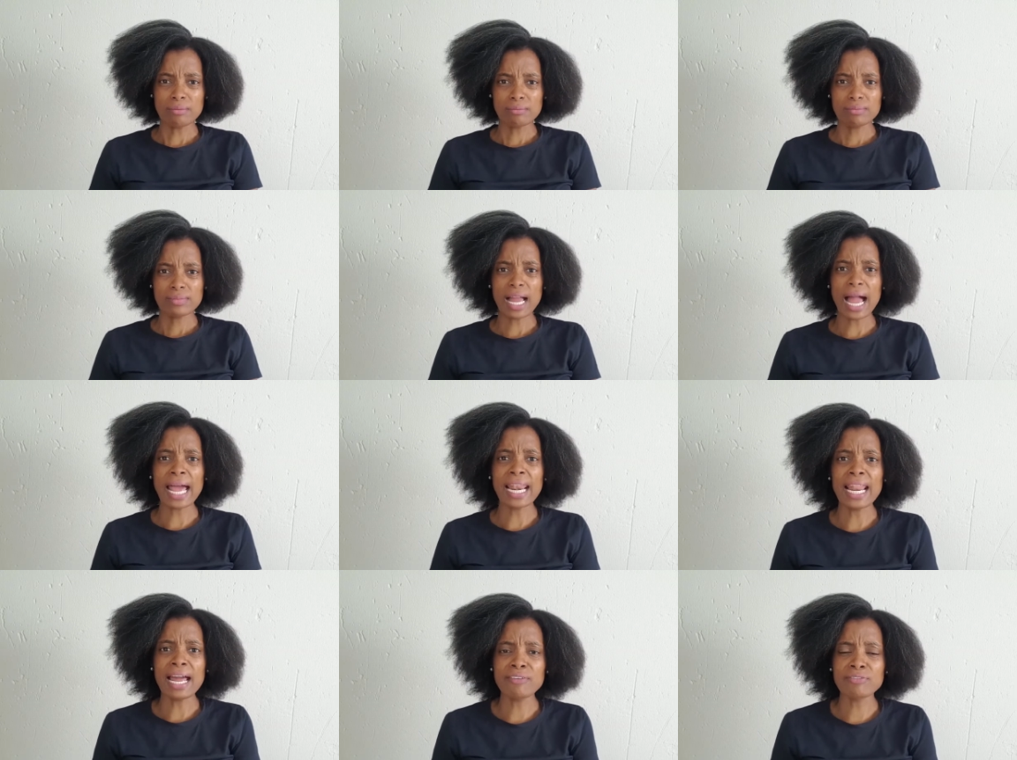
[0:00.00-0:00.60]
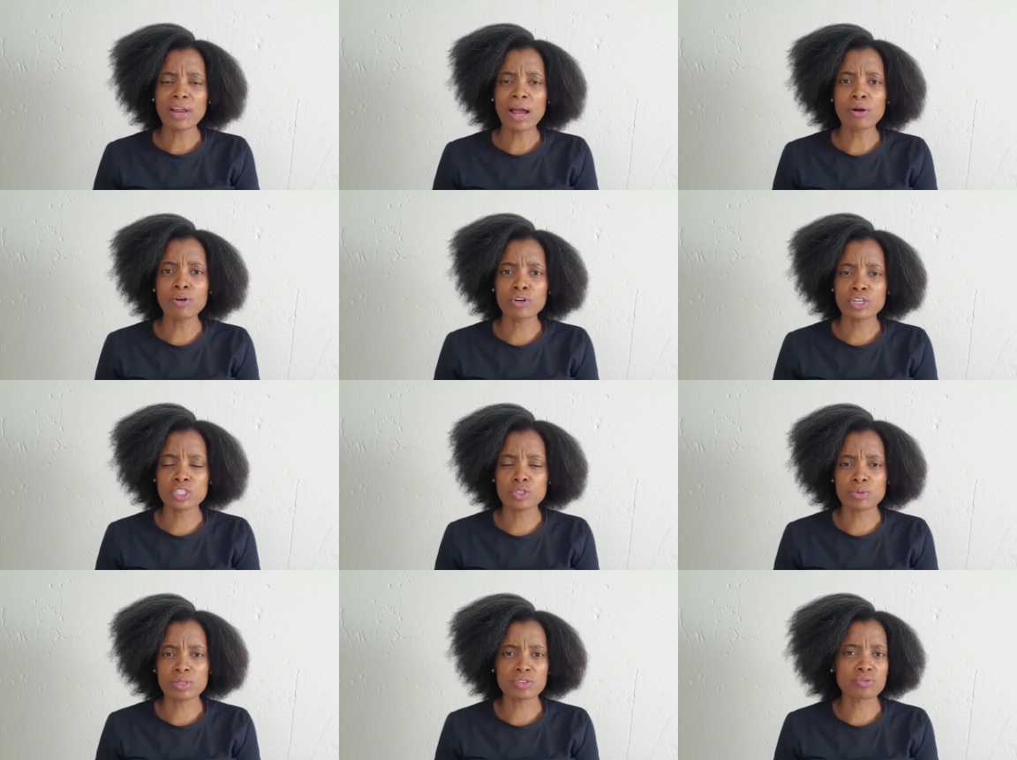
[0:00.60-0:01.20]
I loved how Chris
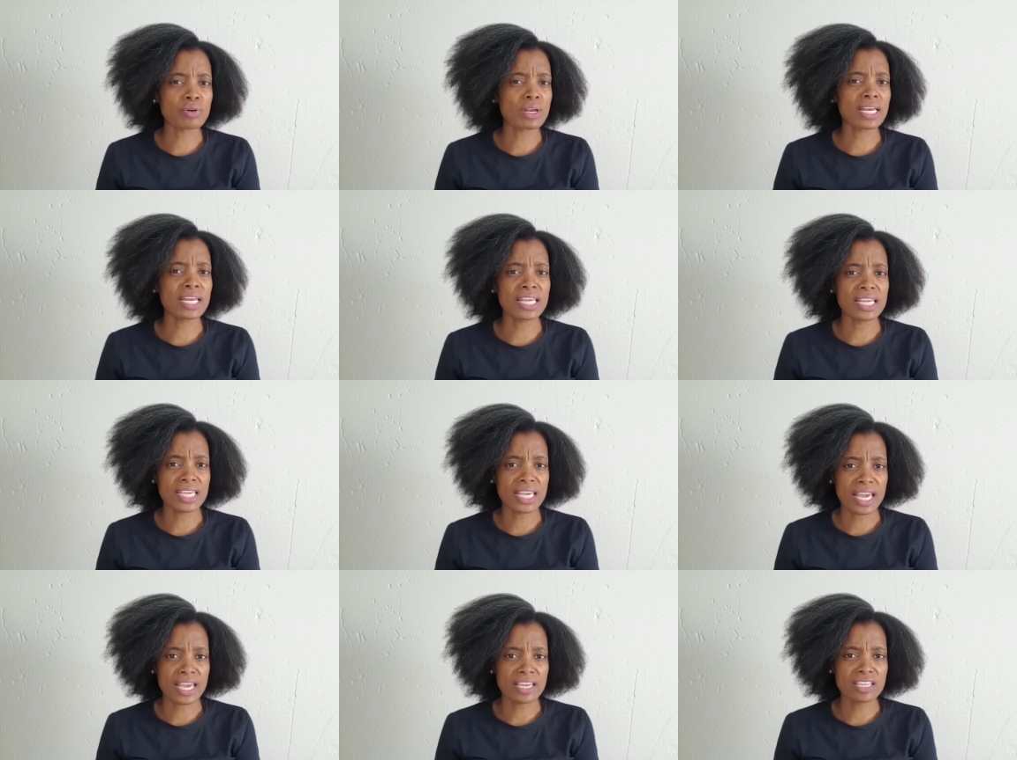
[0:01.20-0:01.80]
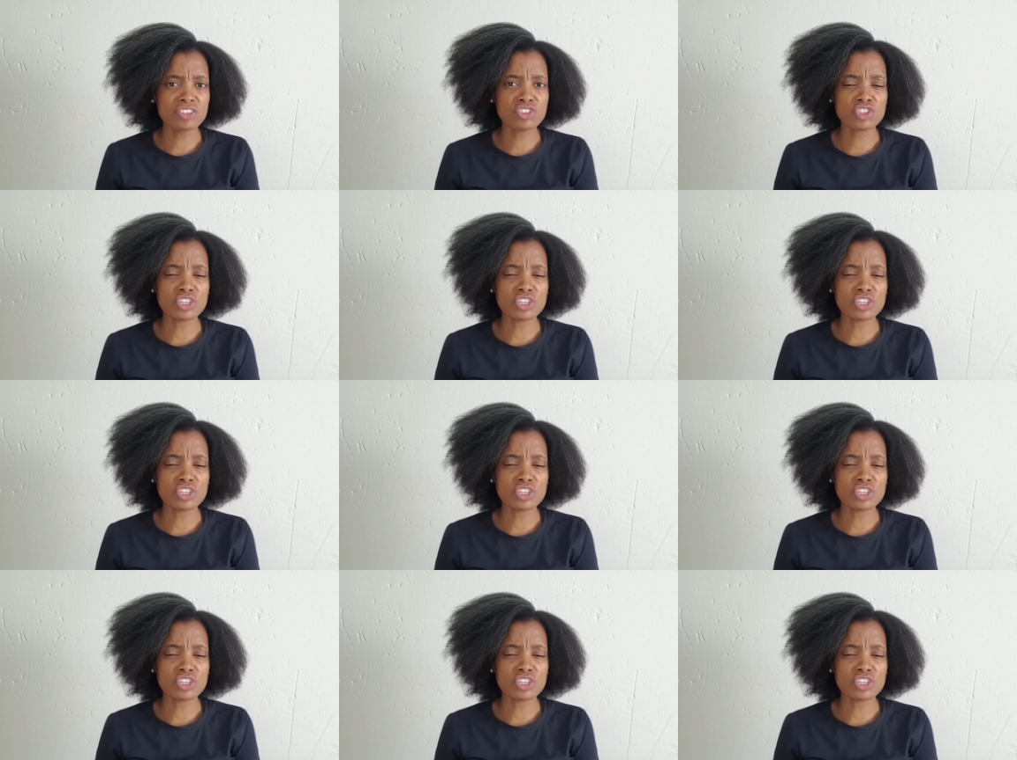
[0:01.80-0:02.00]
was really engaged.